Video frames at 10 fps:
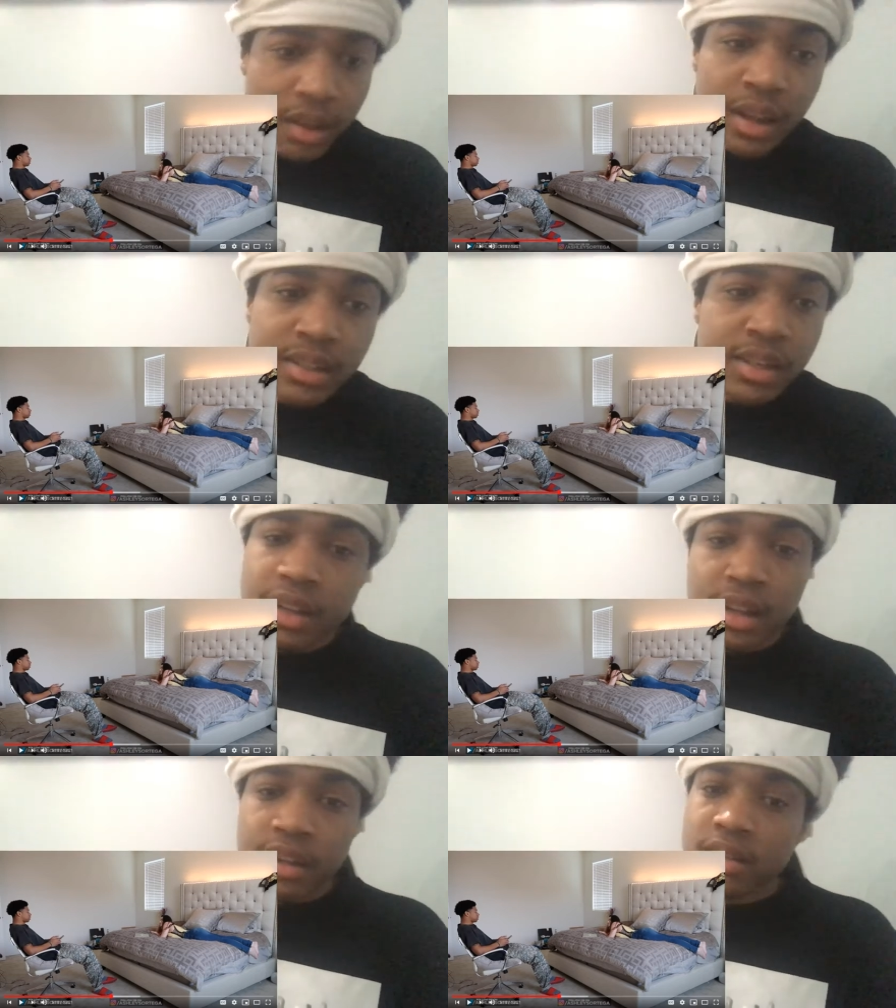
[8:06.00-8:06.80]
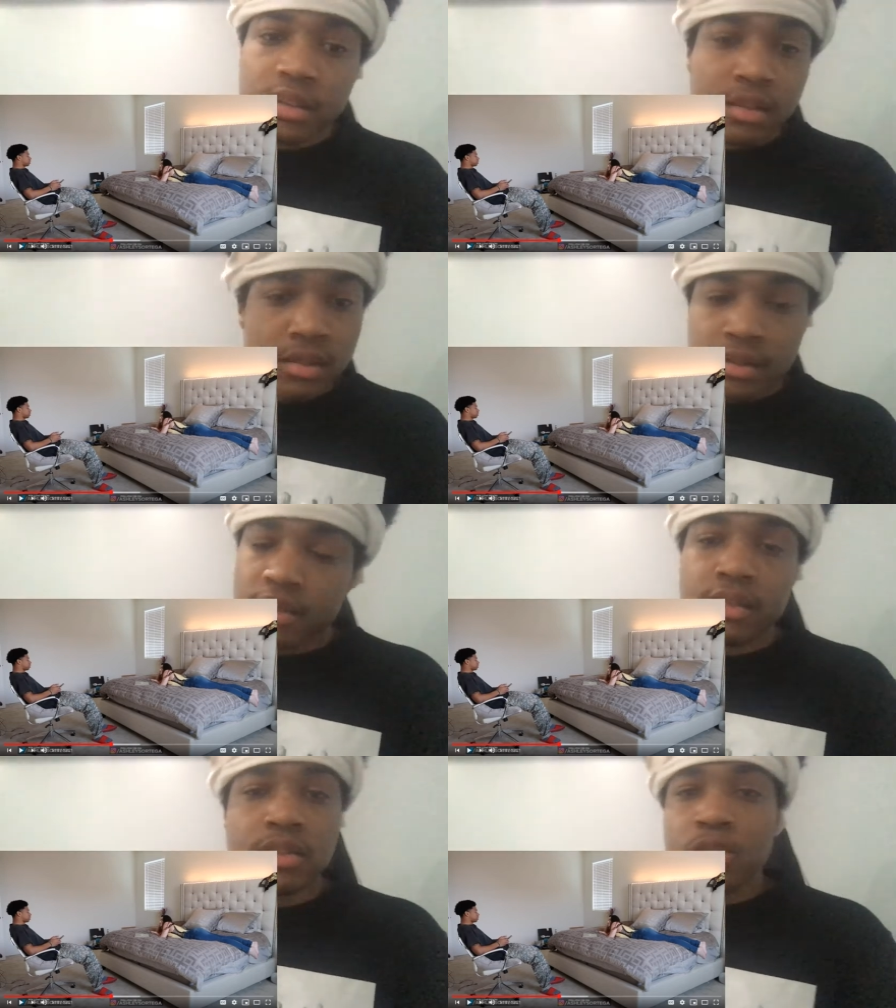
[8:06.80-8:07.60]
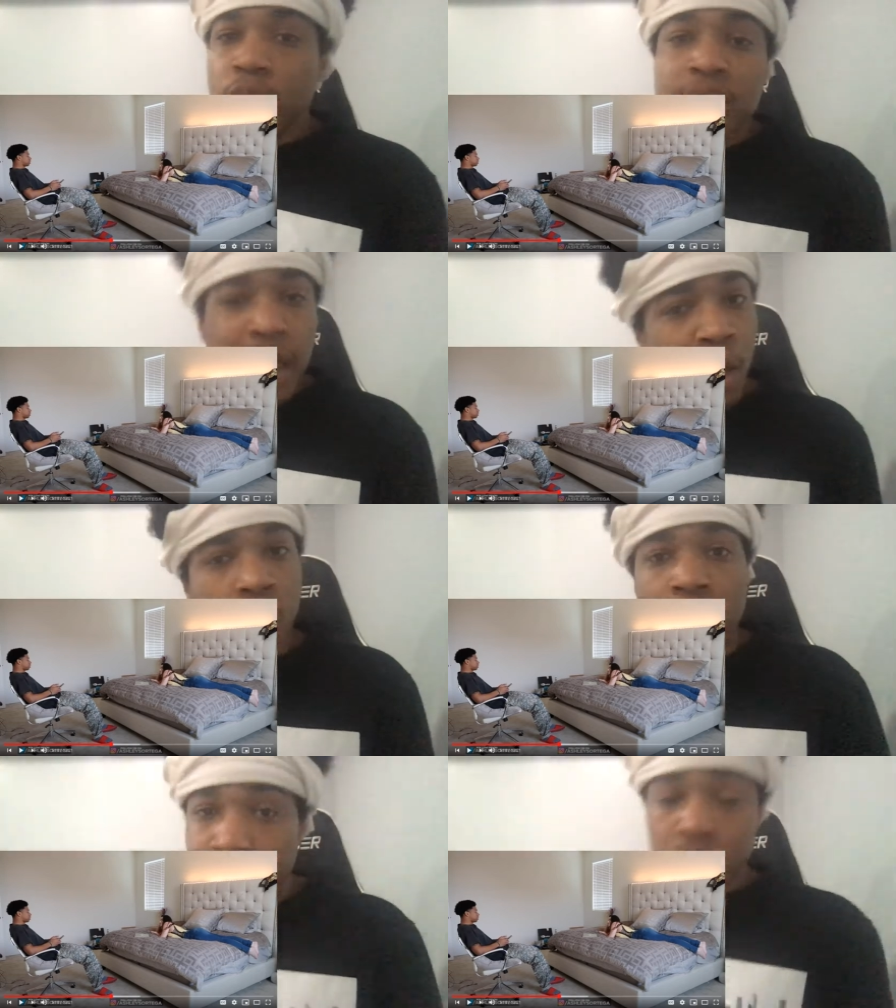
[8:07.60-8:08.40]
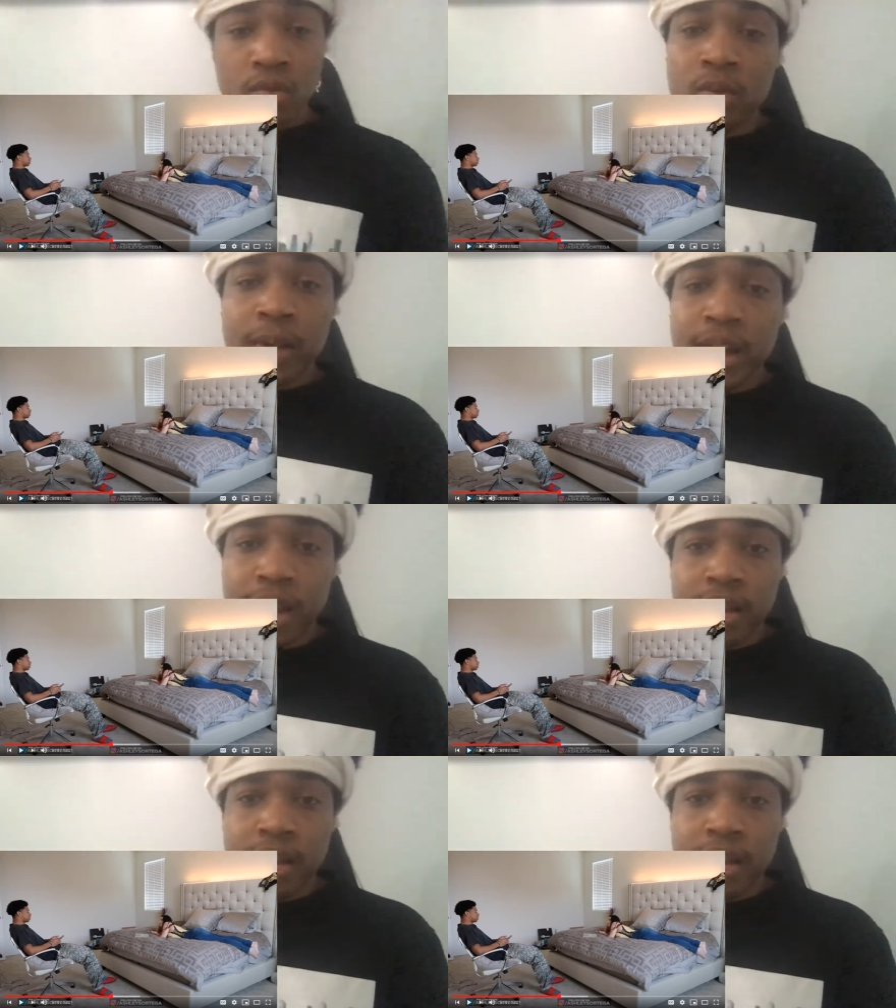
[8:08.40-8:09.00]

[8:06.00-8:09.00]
Cause he, look, soon as I walk in the room, my nigga,